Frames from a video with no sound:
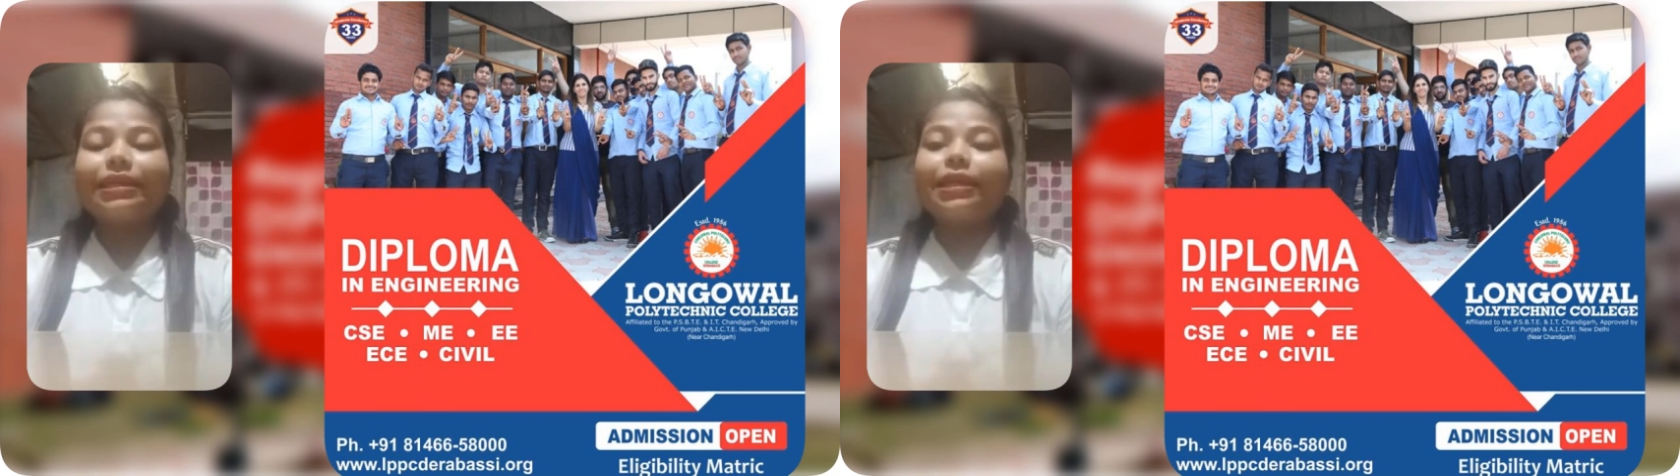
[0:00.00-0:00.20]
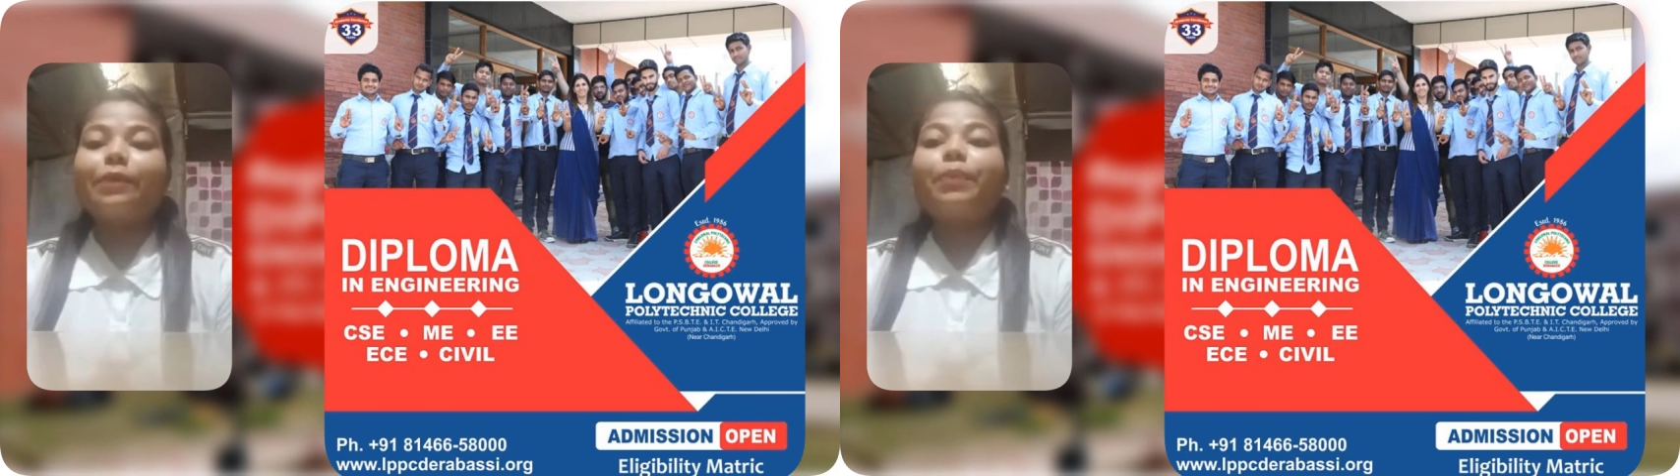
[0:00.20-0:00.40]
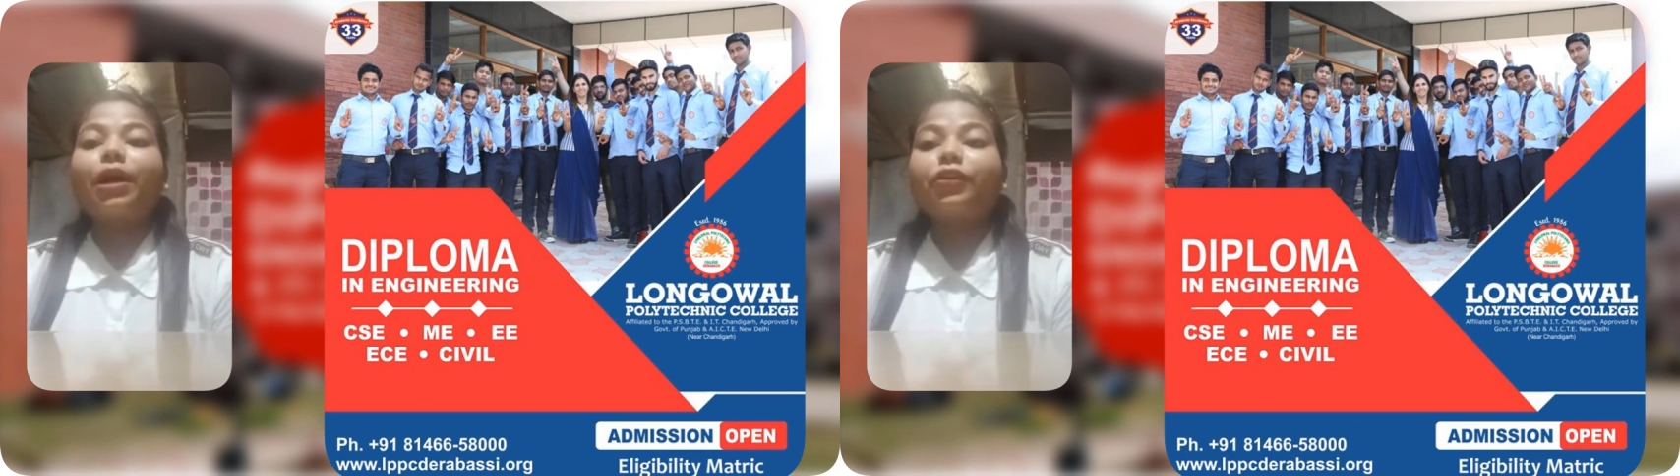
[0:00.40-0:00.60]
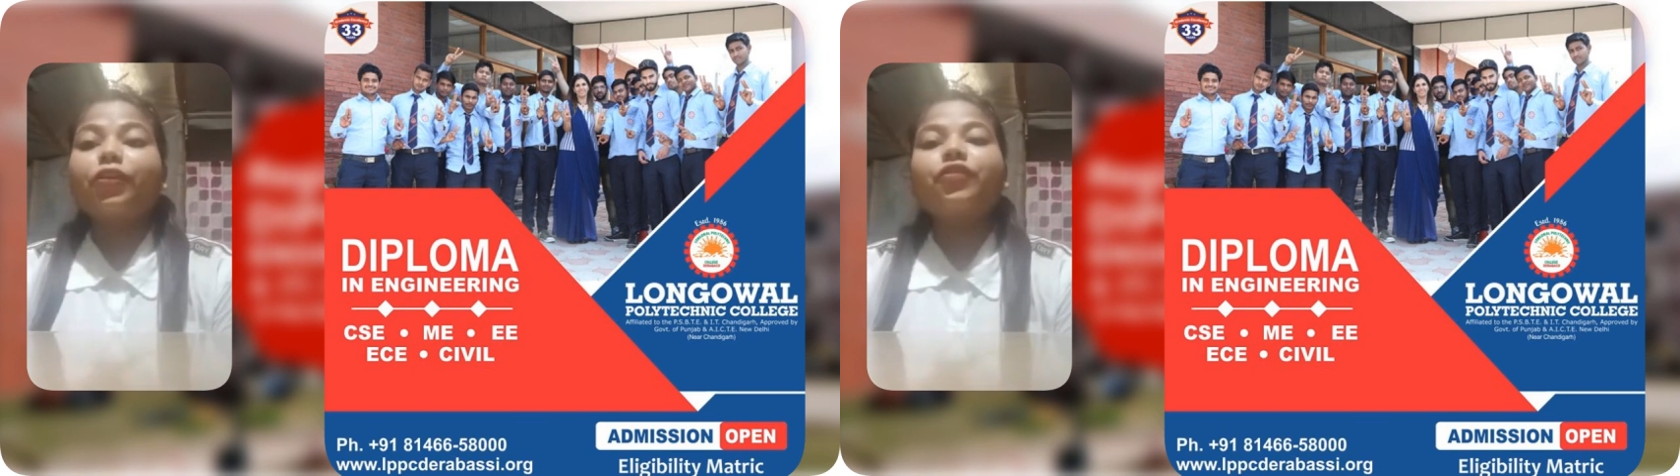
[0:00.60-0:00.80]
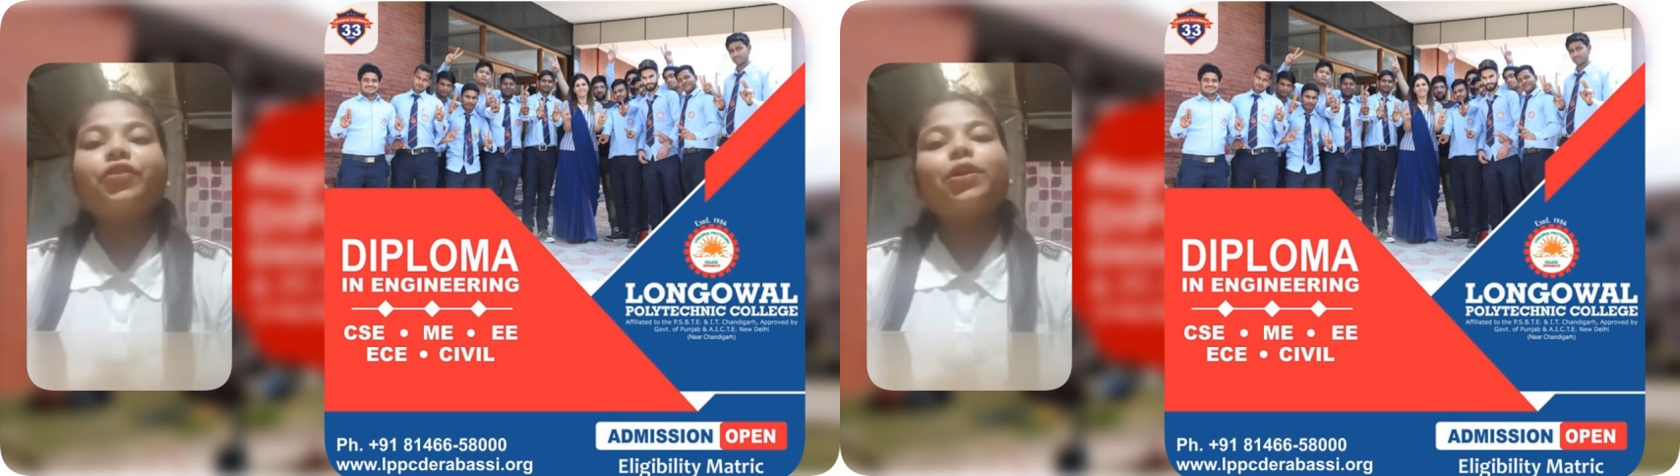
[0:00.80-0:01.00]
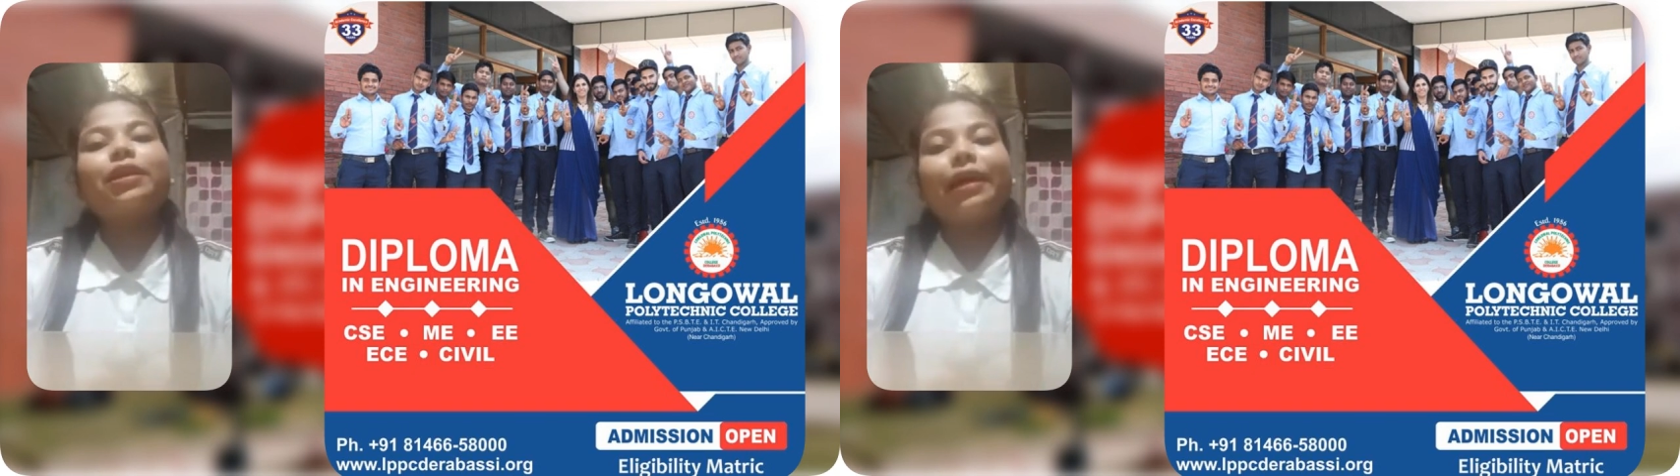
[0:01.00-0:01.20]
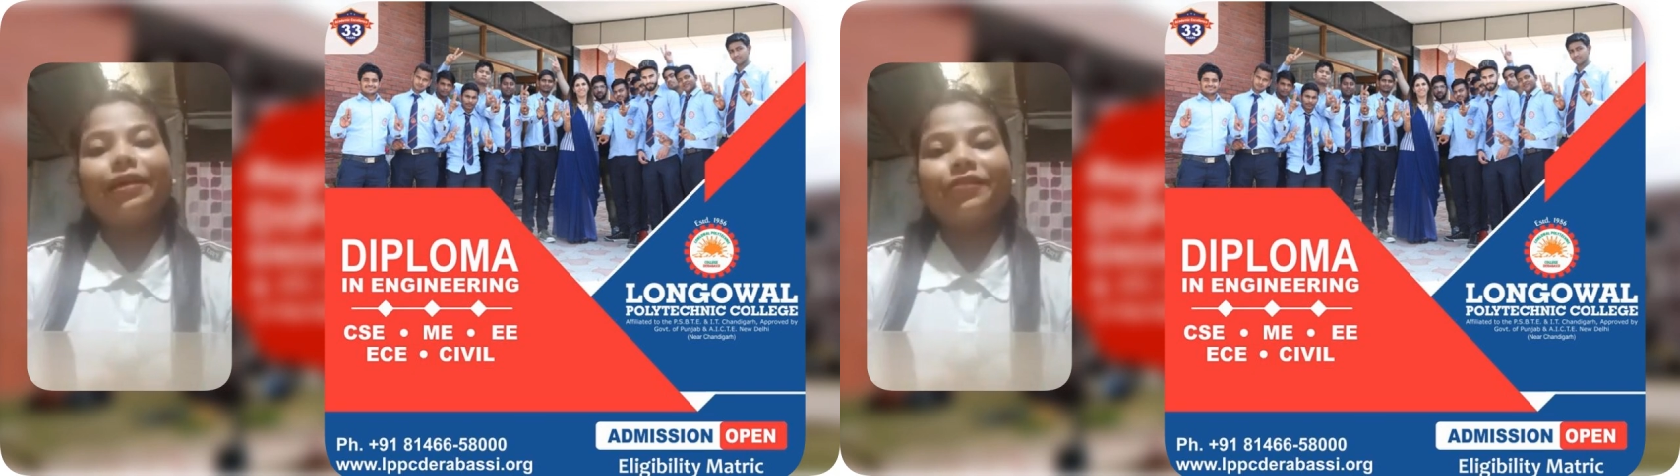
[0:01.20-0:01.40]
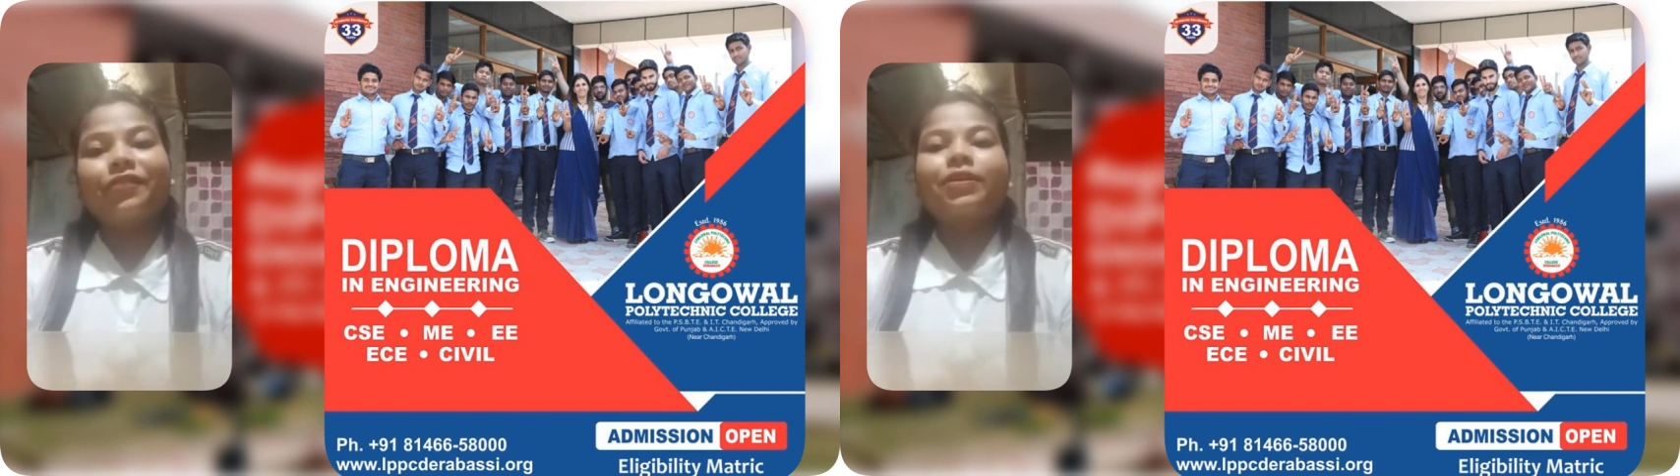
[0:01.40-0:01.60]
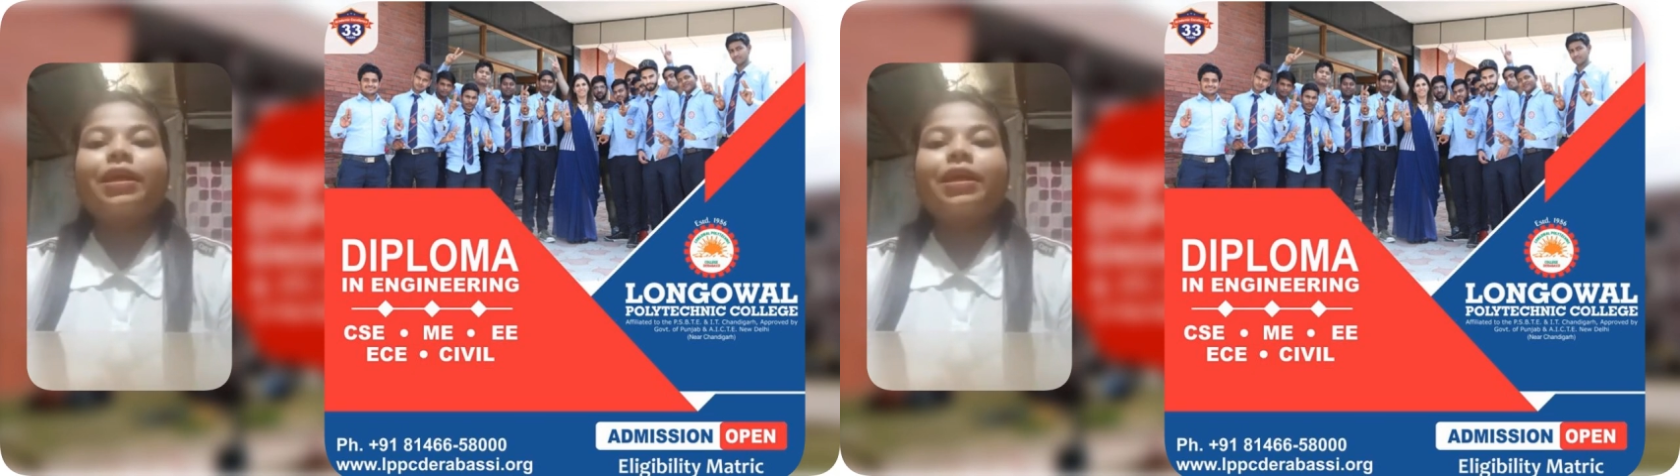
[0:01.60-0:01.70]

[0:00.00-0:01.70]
it a part of your life.